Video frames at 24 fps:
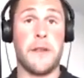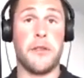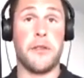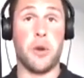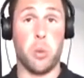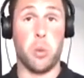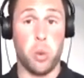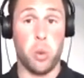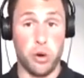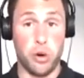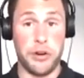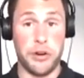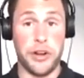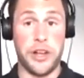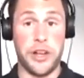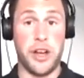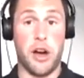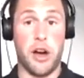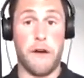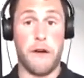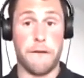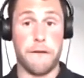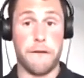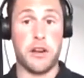the worry
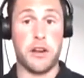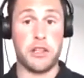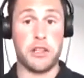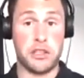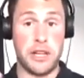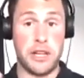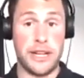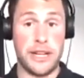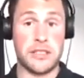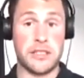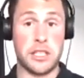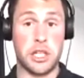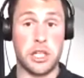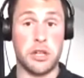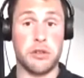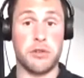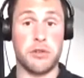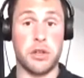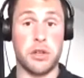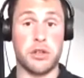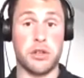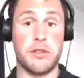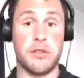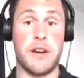of contracting
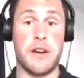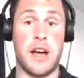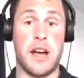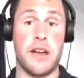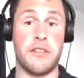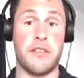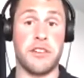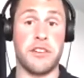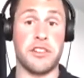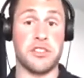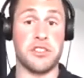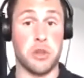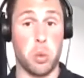coronavirus,